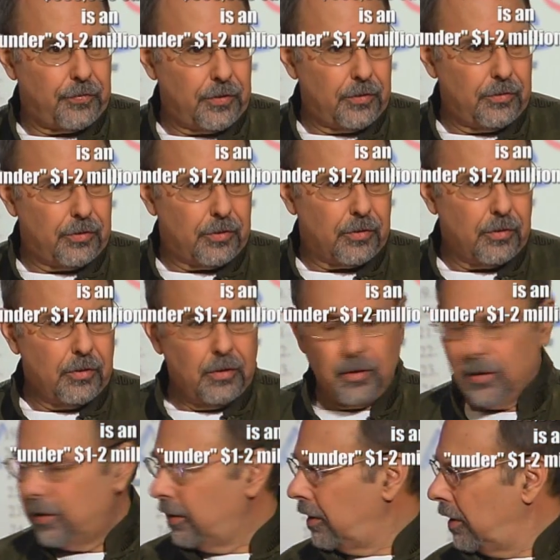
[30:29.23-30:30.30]
feature,
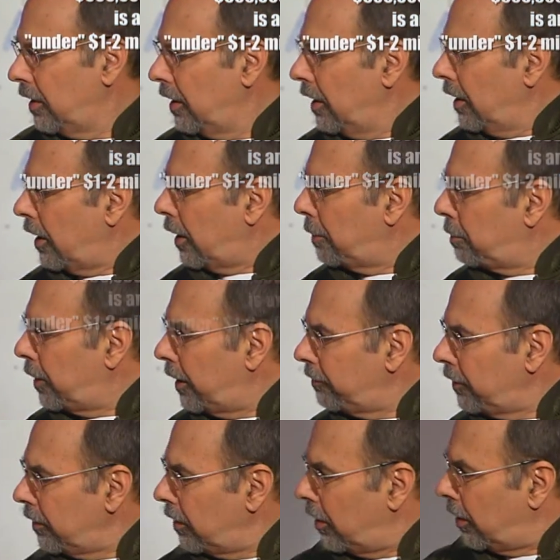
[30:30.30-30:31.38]
above
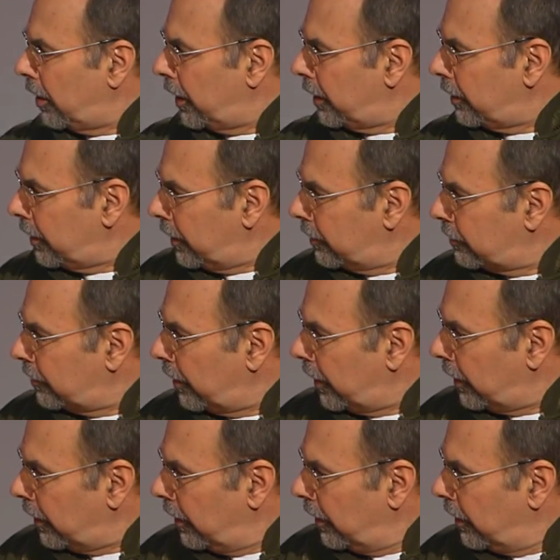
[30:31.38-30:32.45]
the line, it's
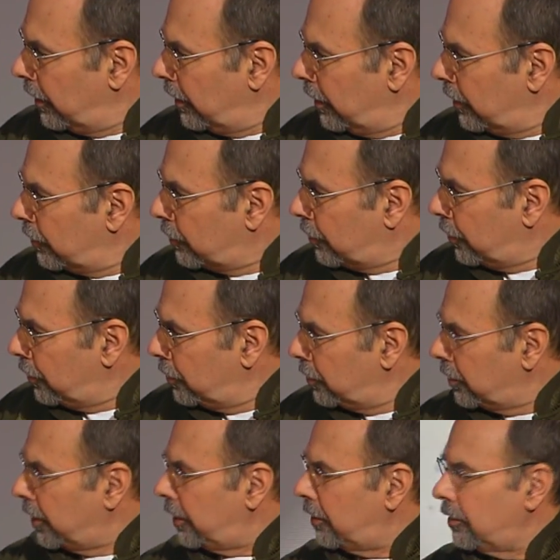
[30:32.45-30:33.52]
a
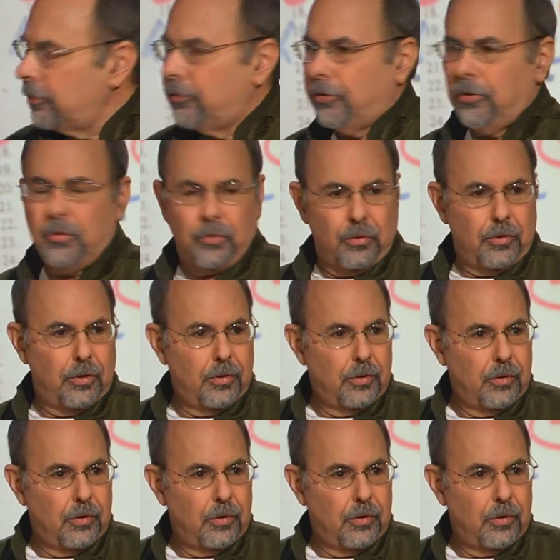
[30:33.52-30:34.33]
2-guild shoot,